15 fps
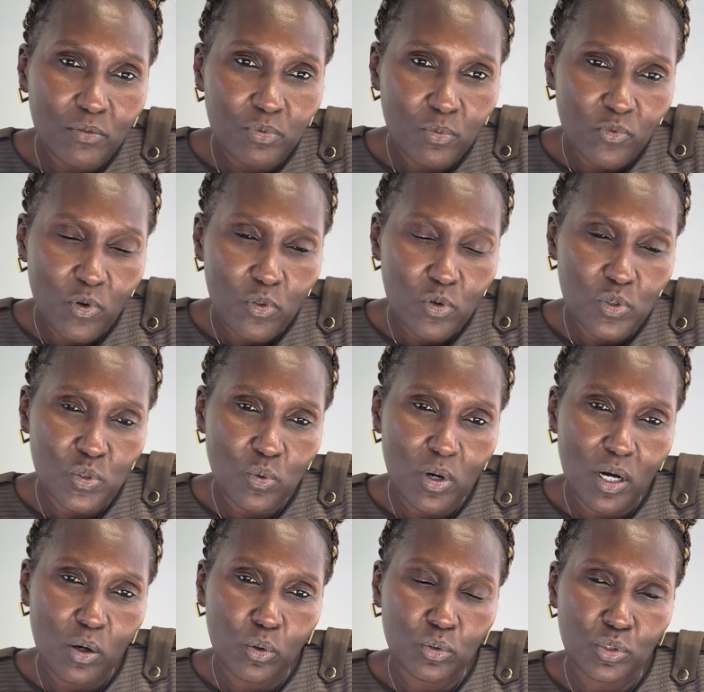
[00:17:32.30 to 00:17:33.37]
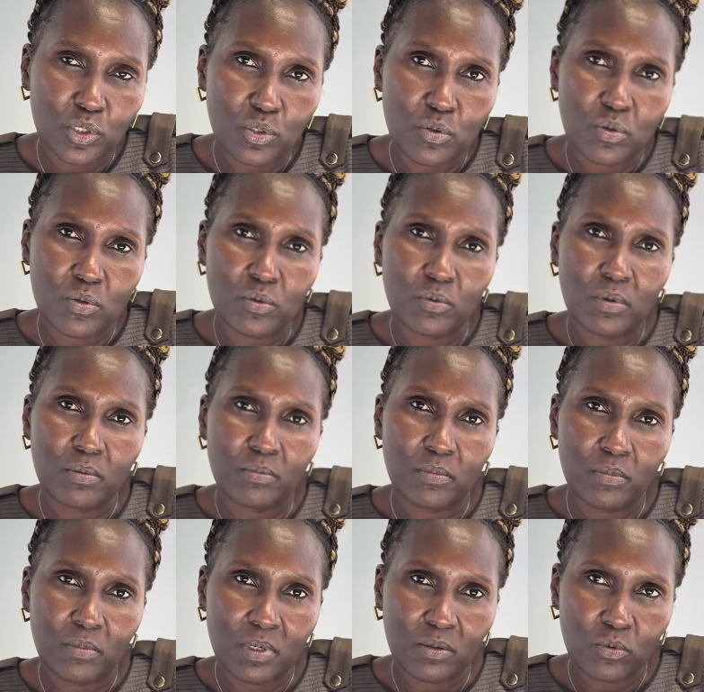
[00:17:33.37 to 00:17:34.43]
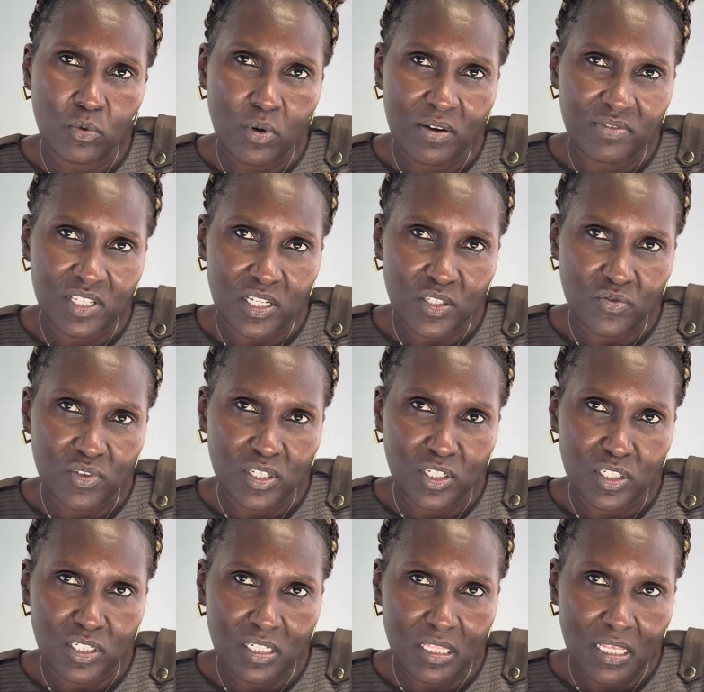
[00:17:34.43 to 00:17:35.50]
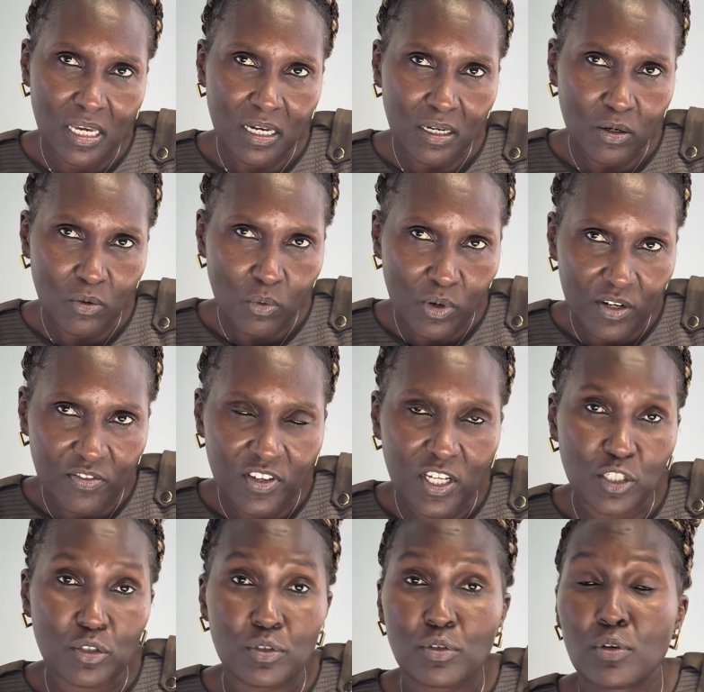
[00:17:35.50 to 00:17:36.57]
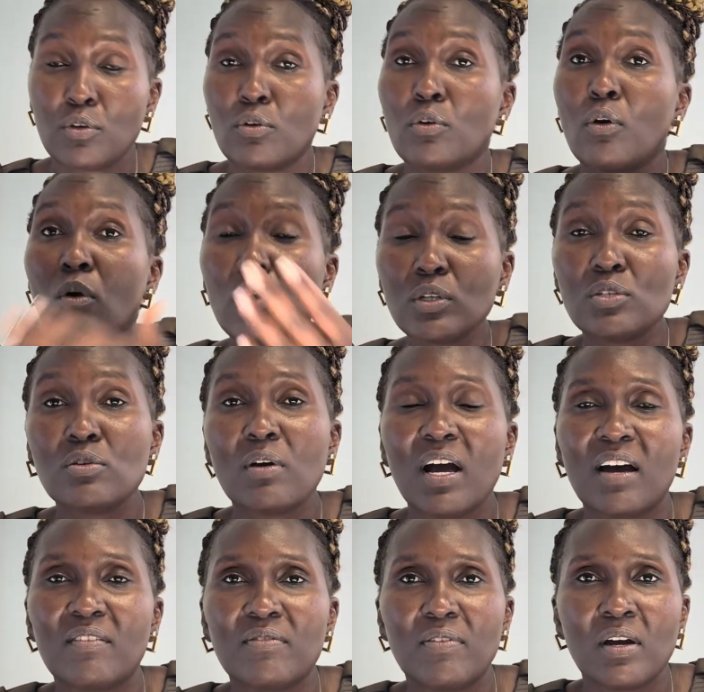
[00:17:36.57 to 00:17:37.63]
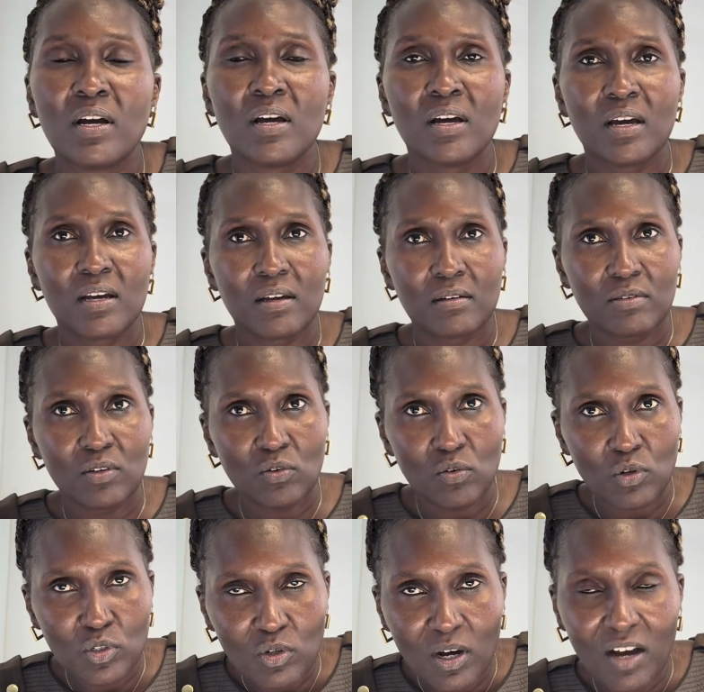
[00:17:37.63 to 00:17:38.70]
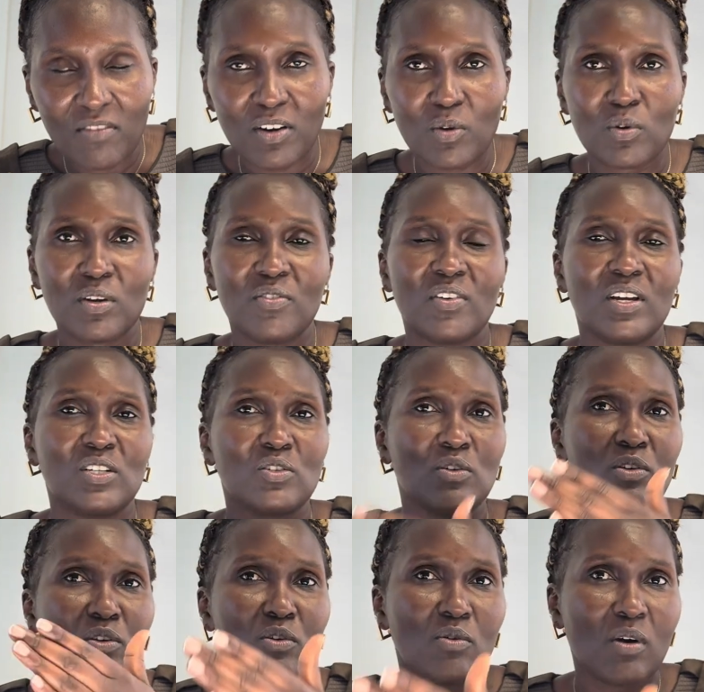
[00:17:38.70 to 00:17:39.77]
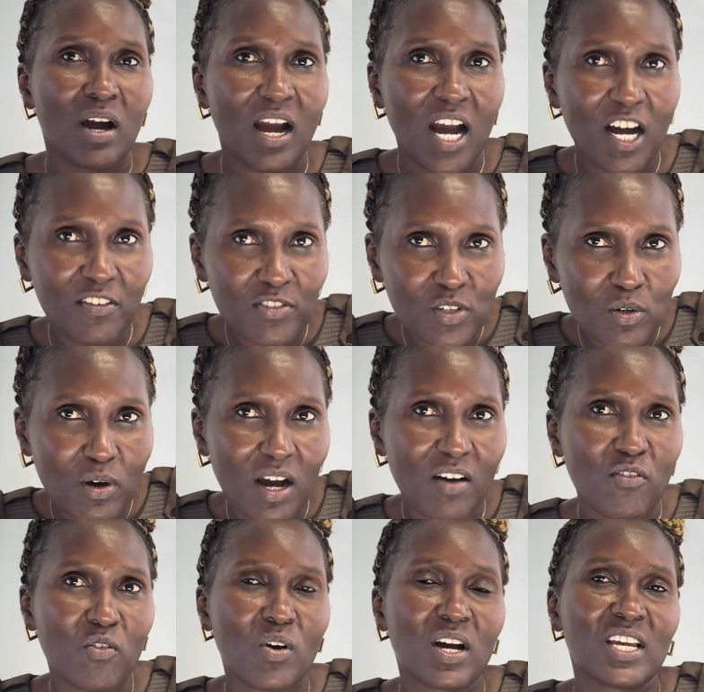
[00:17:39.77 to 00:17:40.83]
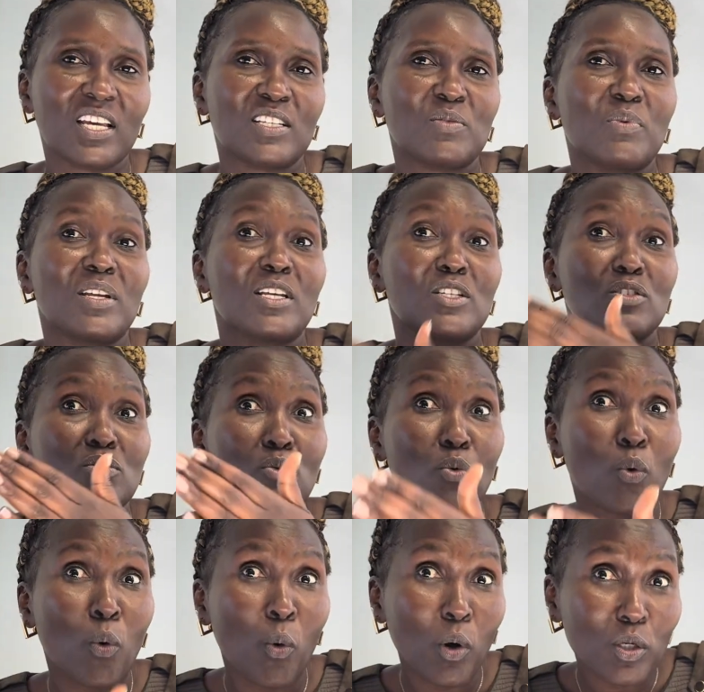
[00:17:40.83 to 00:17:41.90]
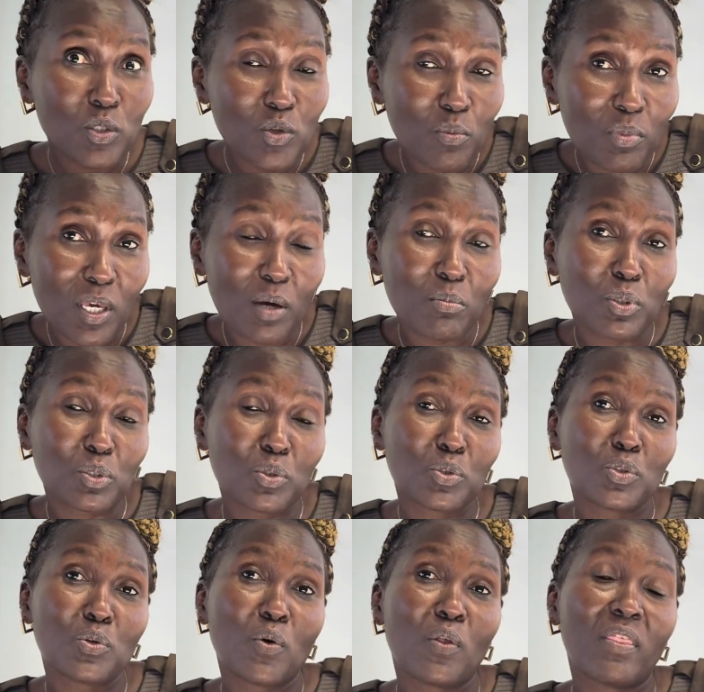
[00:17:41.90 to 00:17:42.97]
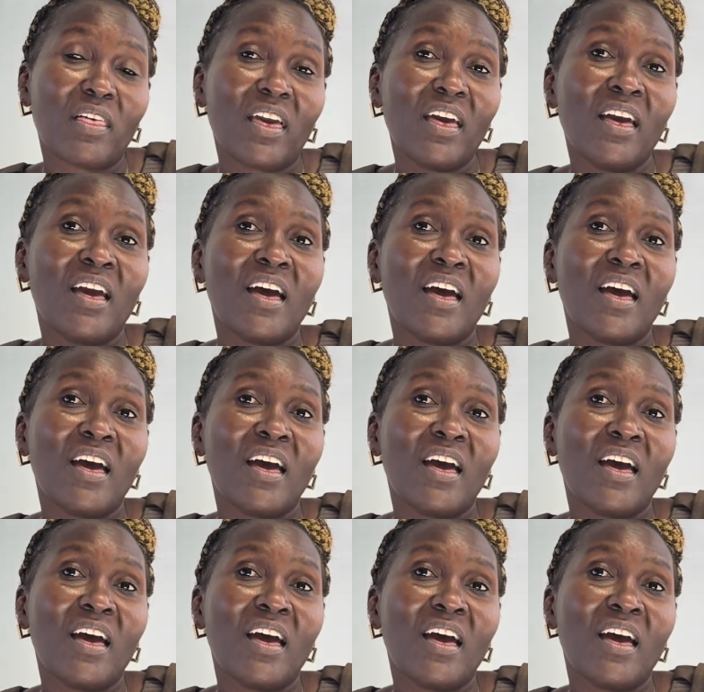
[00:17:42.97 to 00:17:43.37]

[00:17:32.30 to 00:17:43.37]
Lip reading: for those who are onshore, who have just finished their qualification. So you got to have a qualification. You have to have work experience. You got to be able to show the